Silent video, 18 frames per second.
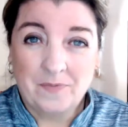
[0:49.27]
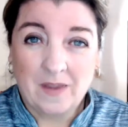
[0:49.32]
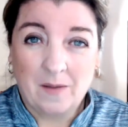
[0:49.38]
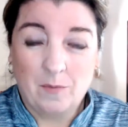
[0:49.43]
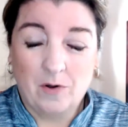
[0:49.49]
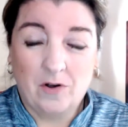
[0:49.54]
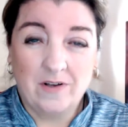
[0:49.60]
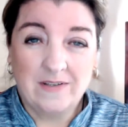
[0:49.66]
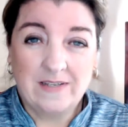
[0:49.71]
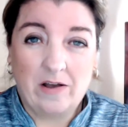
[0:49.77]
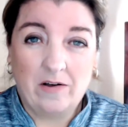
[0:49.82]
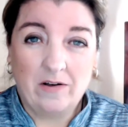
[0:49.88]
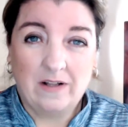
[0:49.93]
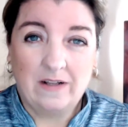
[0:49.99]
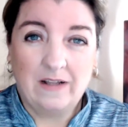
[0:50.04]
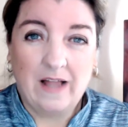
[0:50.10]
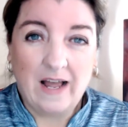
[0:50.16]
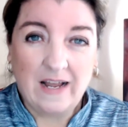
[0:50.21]
Because our
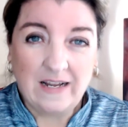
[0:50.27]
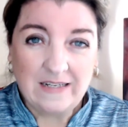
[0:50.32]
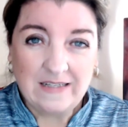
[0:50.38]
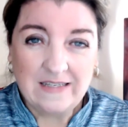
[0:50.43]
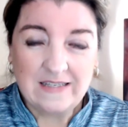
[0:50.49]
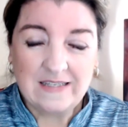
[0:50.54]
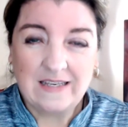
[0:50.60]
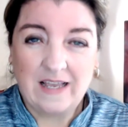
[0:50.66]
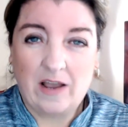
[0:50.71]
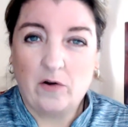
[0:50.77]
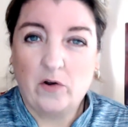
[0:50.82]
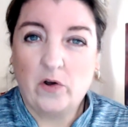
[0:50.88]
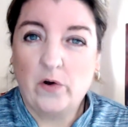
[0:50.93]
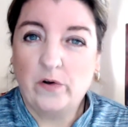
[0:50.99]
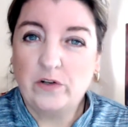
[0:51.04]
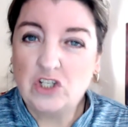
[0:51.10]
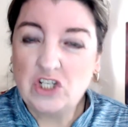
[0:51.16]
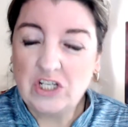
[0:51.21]
clients, our
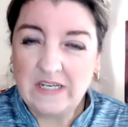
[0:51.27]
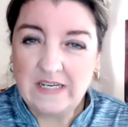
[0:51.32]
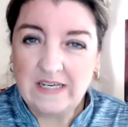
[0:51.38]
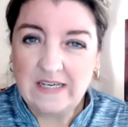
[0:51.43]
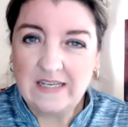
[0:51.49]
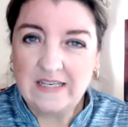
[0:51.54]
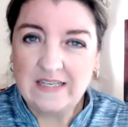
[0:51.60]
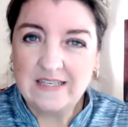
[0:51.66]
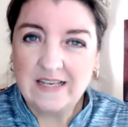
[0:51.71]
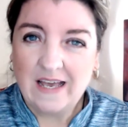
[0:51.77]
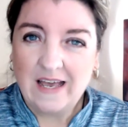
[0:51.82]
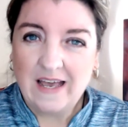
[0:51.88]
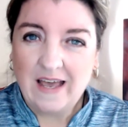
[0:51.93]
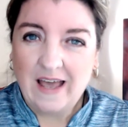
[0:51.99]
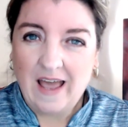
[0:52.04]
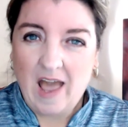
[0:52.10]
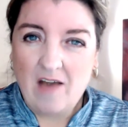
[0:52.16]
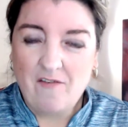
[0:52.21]
coachees,
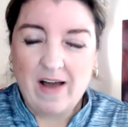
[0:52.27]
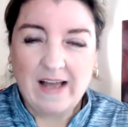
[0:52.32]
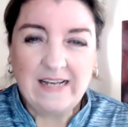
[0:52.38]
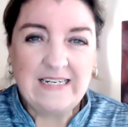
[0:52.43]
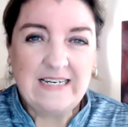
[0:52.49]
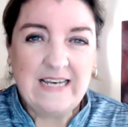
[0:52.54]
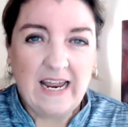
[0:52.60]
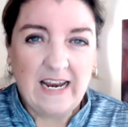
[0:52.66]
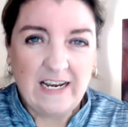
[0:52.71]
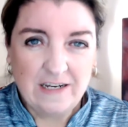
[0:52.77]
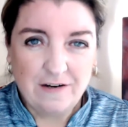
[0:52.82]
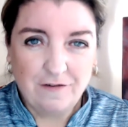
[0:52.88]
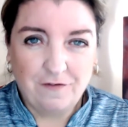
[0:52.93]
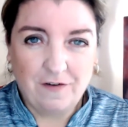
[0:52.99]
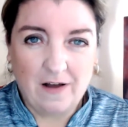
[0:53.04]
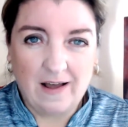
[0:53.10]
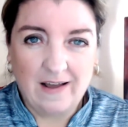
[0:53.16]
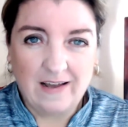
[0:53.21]
have
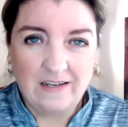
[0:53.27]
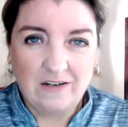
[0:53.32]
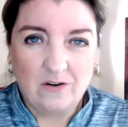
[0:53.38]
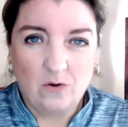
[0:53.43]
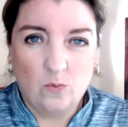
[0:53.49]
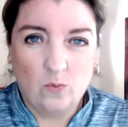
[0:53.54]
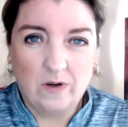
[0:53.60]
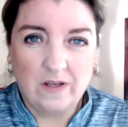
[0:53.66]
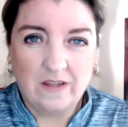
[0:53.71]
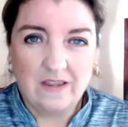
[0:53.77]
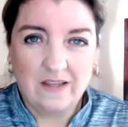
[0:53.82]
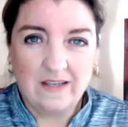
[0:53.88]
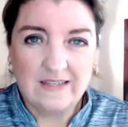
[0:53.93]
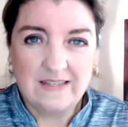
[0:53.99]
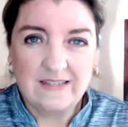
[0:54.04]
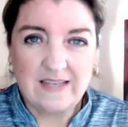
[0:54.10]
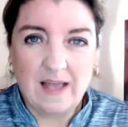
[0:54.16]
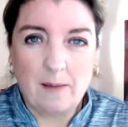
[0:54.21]
identified
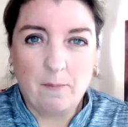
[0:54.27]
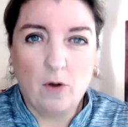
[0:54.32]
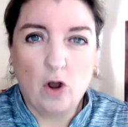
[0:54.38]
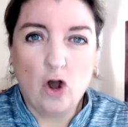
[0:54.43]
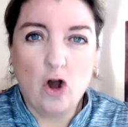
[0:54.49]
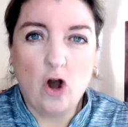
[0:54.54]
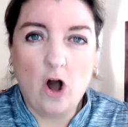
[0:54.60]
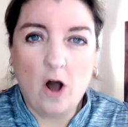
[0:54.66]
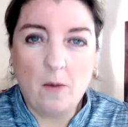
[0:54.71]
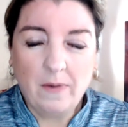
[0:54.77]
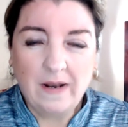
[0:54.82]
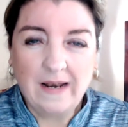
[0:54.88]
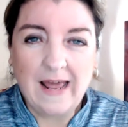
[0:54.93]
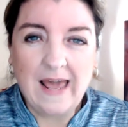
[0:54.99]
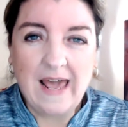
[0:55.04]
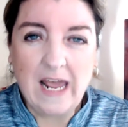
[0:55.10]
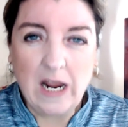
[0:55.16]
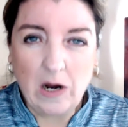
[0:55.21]
with some
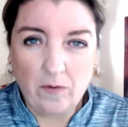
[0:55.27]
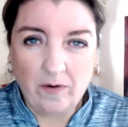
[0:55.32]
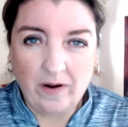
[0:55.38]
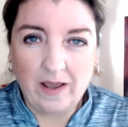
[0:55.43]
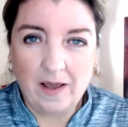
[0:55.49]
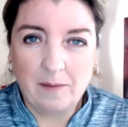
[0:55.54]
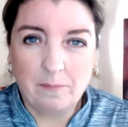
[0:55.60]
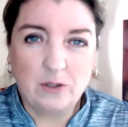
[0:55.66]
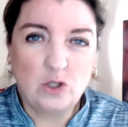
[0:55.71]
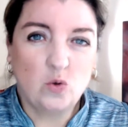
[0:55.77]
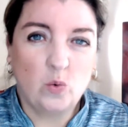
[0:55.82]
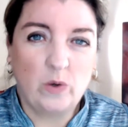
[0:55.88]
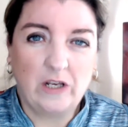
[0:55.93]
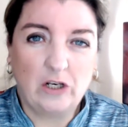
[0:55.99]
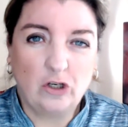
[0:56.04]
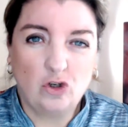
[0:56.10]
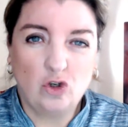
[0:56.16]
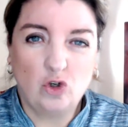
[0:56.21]
common area
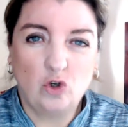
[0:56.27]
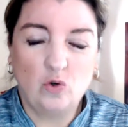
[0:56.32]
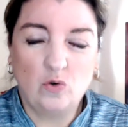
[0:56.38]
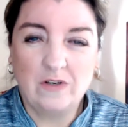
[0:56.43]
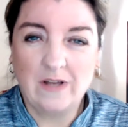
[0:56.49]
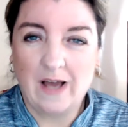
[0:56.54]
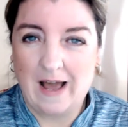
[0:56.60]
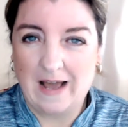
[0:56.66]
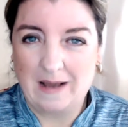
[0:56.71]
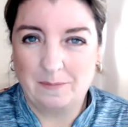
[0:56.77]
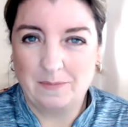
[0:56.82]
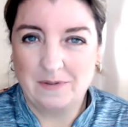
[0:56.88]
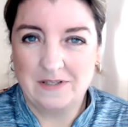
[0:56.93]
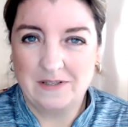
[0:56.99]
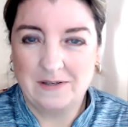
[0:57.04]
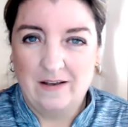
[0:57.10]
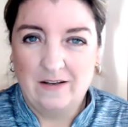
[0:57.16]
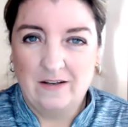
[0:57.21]
between 2
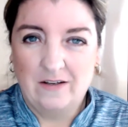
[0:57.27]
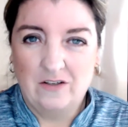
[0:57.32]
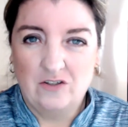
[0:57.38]
types.